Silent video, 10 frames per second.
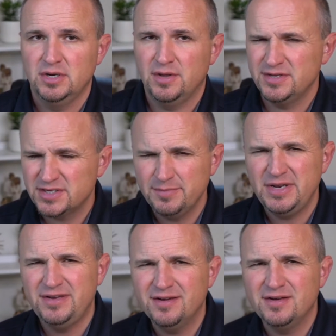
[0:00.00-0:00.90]
Now, this can
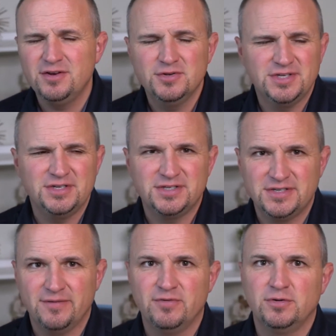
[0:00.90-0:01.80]
be done using
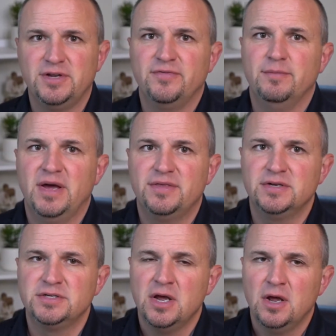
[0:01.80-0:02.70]
several different
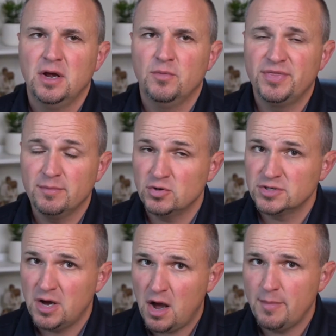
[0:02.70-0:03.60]
methods, with the
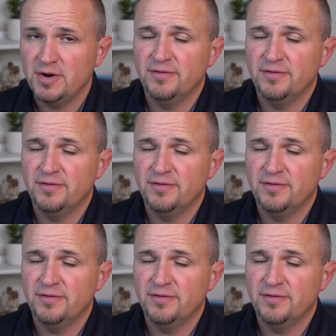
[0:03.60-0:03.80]
most common